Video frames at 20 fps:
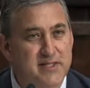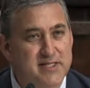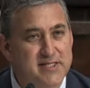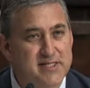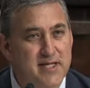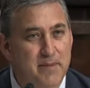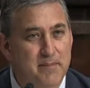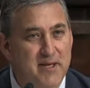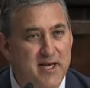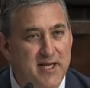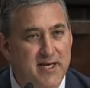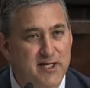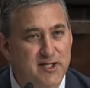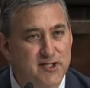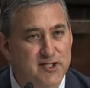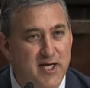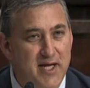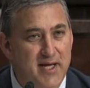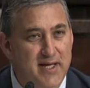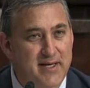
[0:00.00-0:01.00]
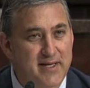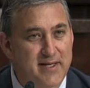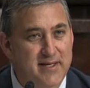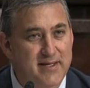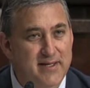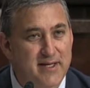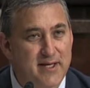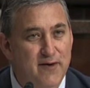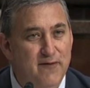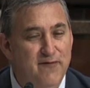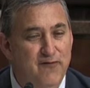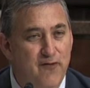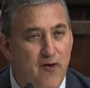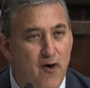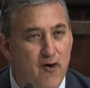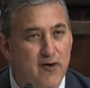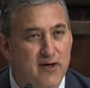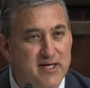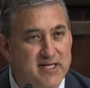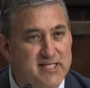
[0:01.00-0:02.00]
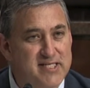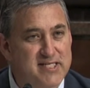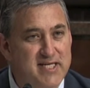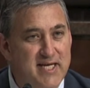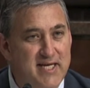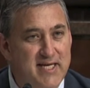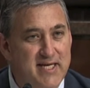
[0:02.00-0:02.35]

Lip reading: that's coming out of China far exceeds.